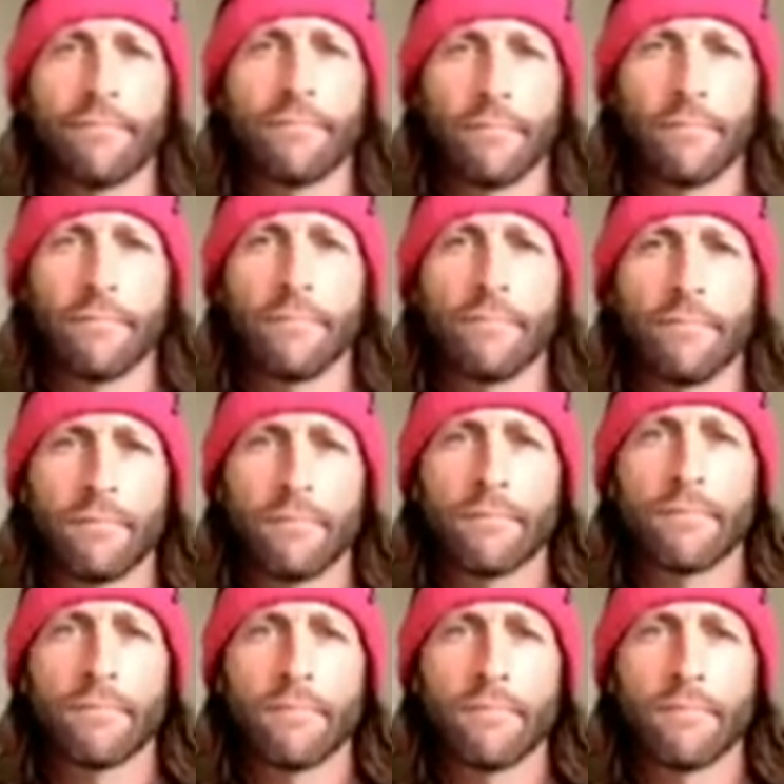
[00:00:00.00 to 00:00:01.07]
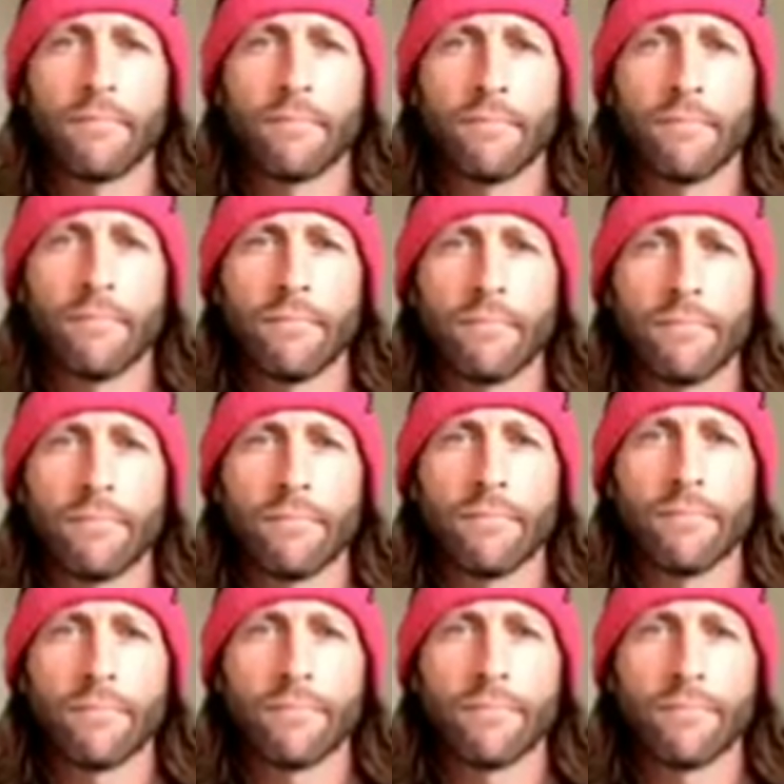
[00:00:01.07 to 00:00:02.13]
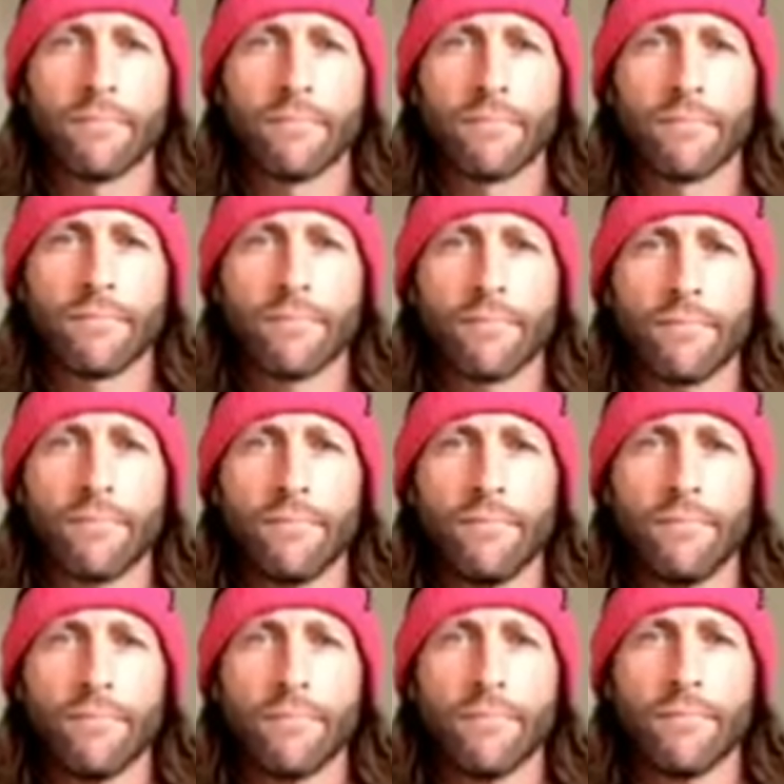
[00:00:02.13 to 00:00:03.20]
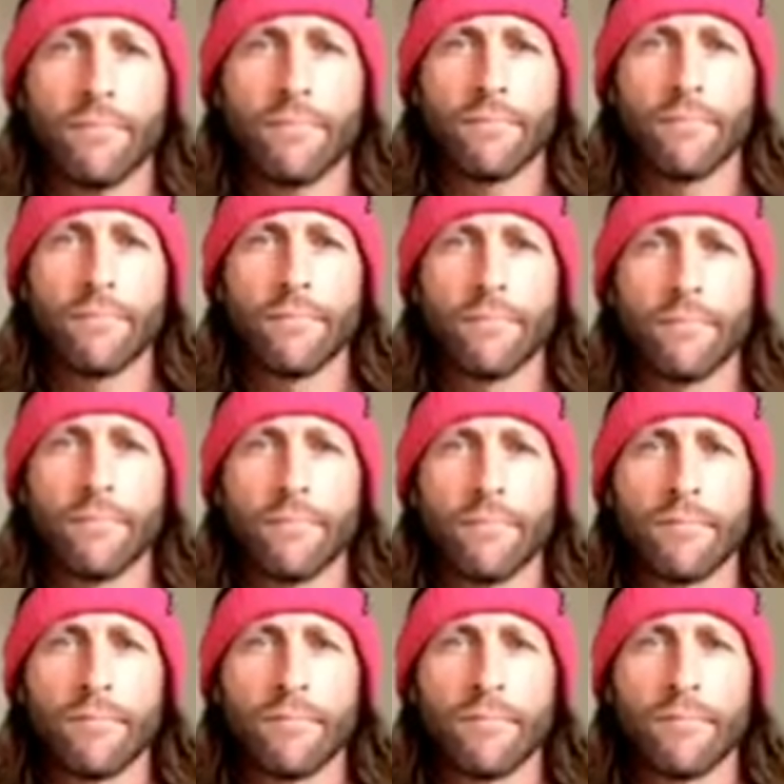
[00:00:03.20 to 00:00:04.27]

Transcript: This person isn't speaking.